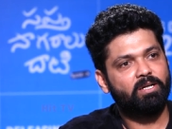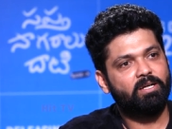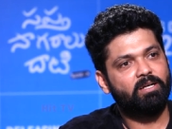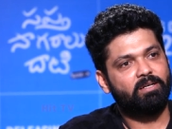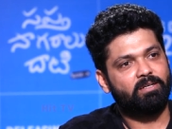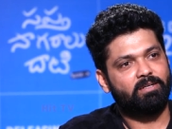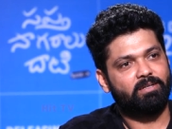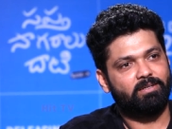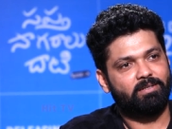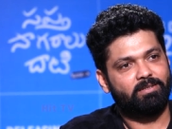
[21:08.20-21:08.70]

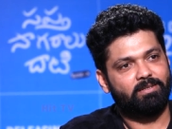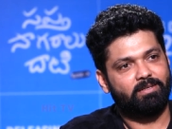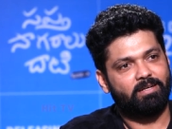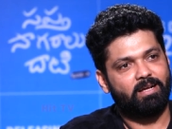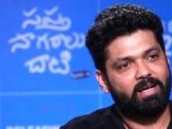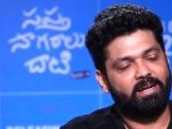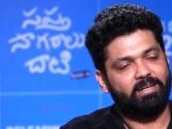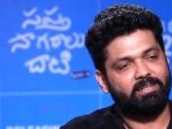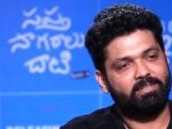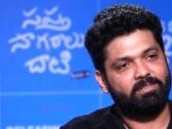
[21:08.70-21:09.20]
mm. uh,
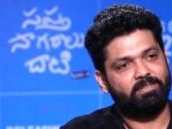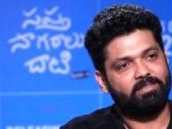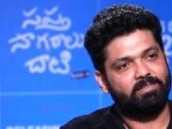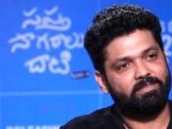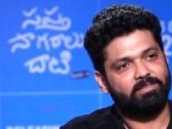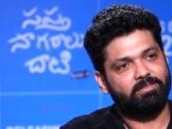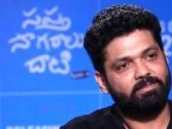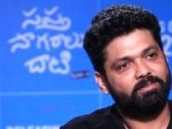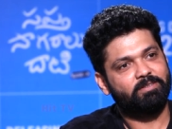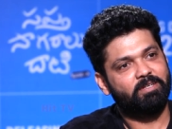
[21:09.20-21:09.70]
and
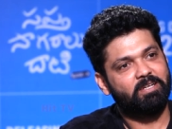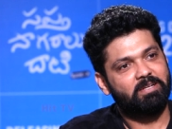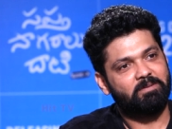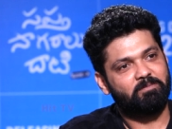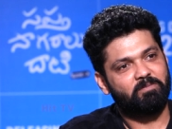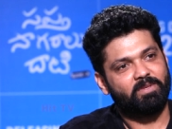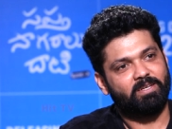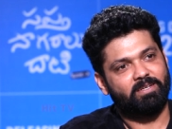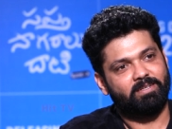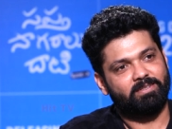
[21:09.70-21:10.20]
uh,
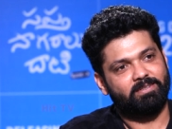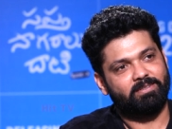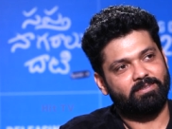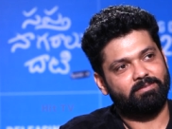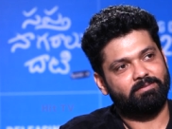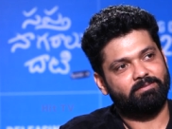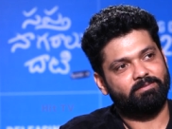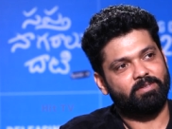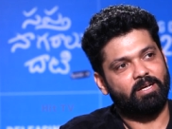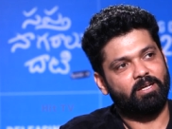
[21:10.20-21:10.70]
okay.
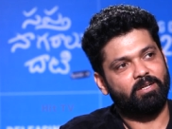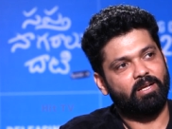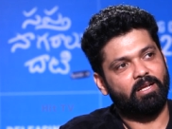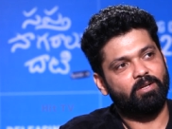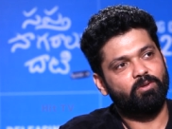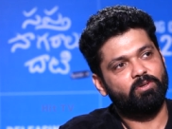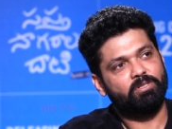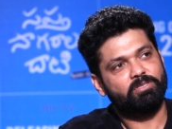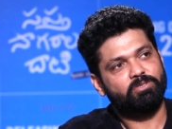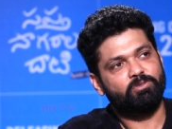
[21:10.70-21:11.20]
uh,
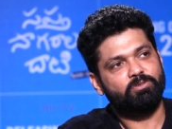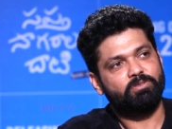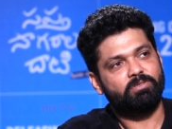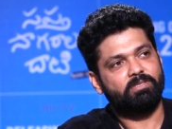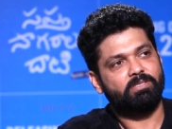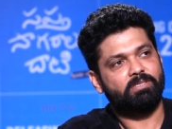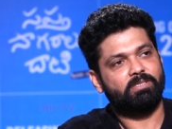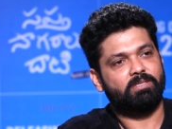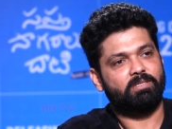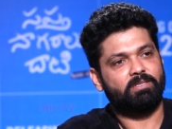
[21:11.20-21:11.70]
Allu
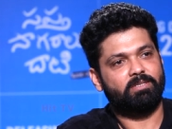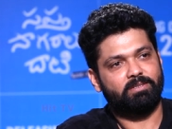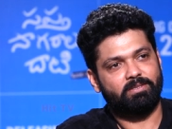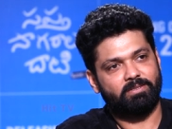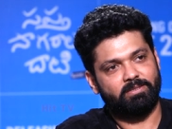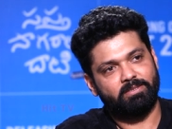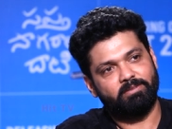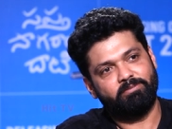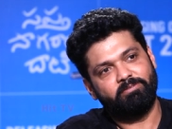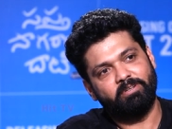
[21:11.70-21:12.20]
Arjun's
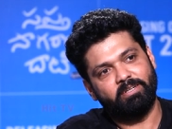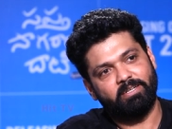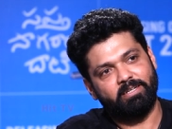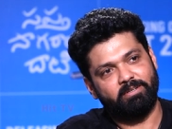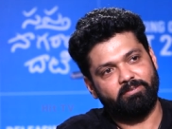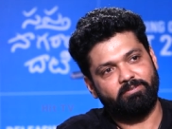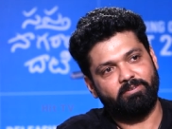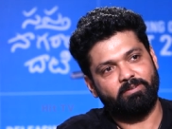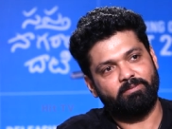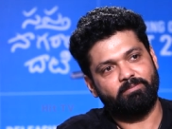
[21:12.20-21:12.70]
uh, f uh,
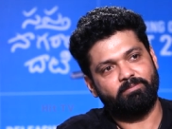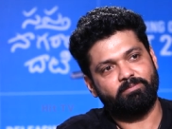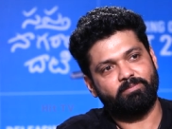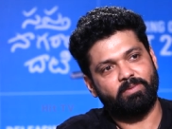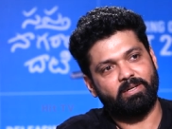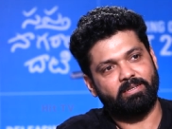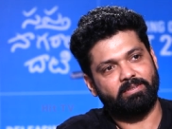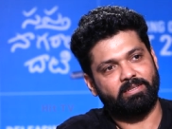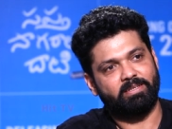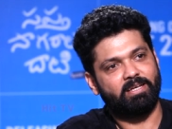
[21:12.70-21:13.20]
film.
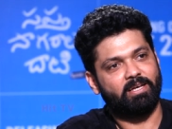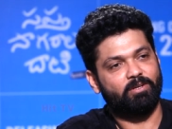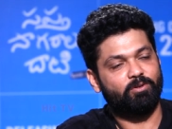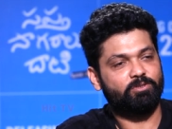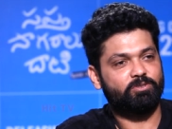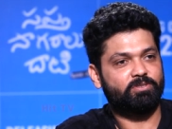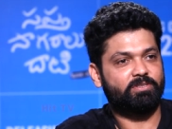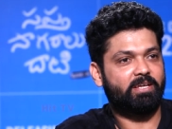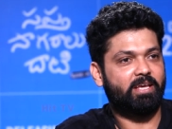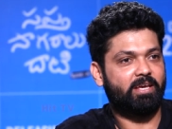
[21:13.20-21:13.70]
I think Allu
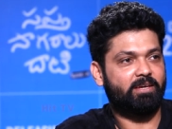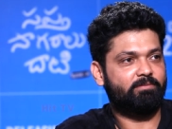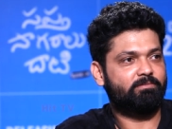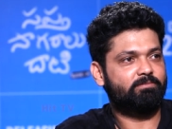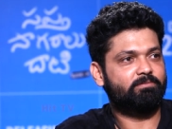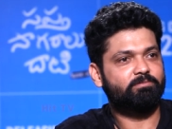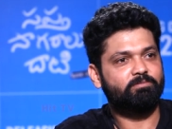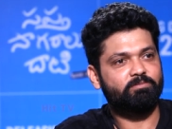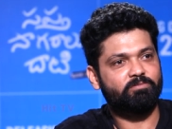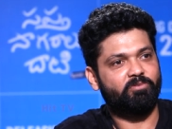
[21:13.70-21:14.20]
Arjun
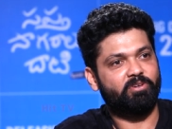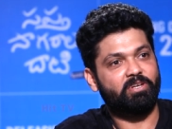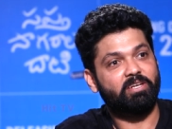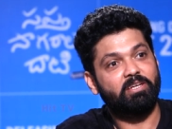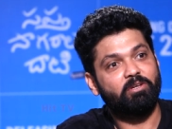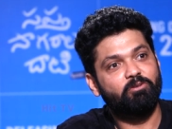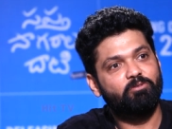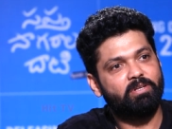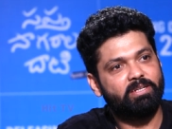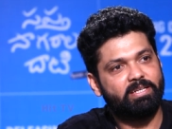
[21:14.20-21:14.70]
came very
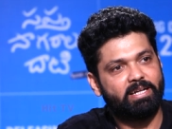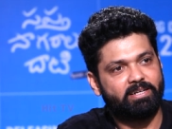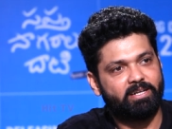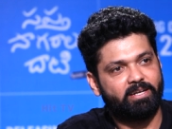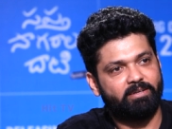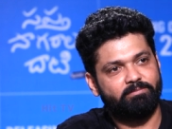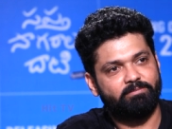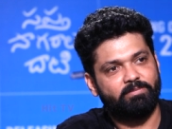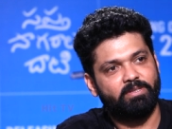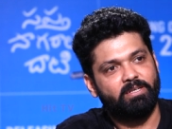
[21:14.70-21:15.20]
newly that
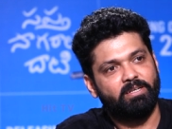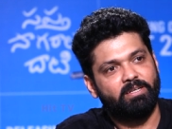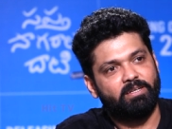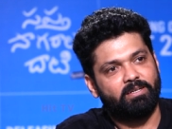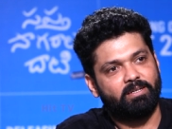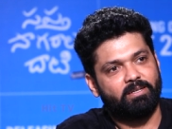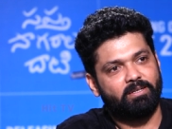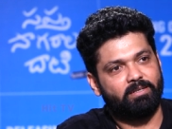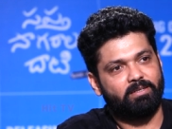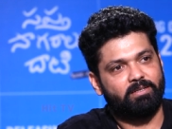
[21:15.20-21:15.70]
time.
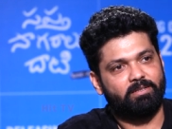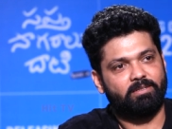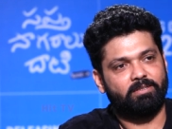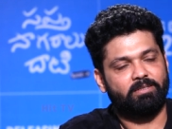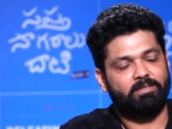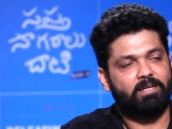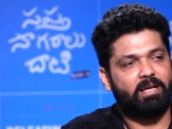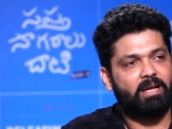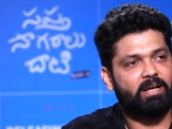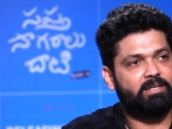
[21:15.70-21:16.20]
Mm.
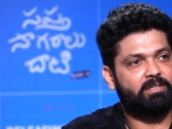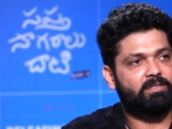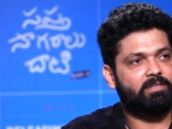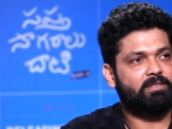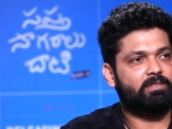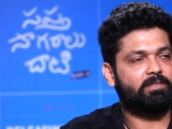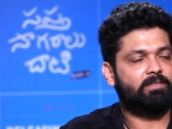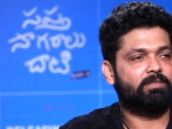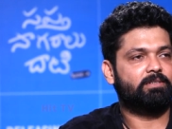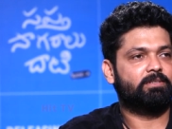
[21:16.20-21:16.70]
Uh, and
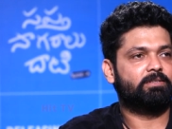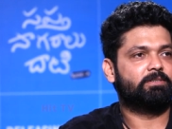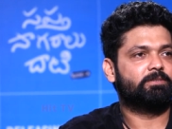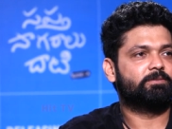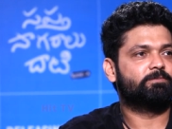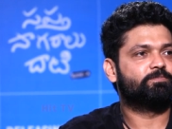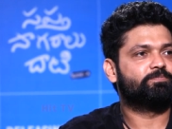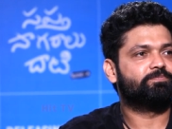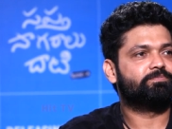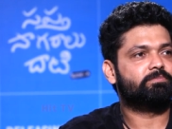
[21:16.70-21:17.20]
uh,
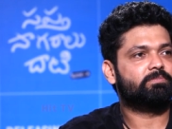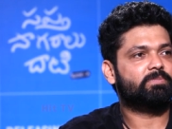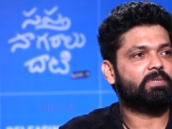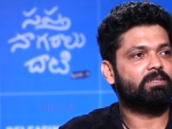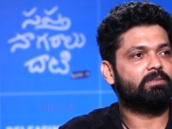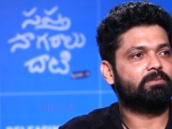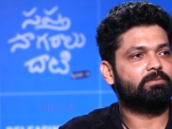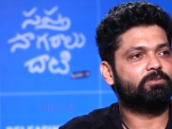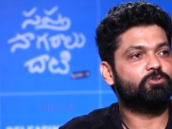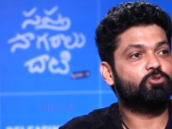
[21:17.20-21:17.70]

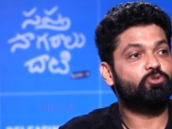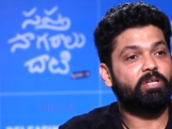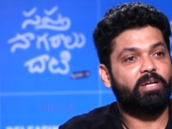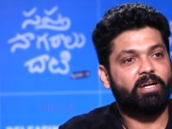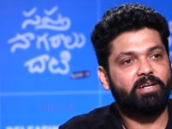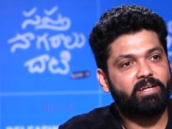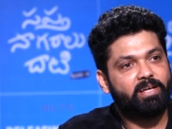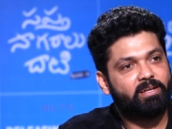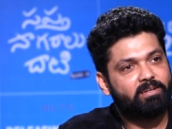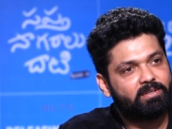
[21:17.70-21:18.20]
uh, Junior
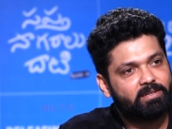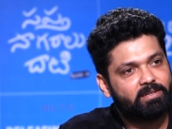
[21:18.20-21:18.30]
N T R uh,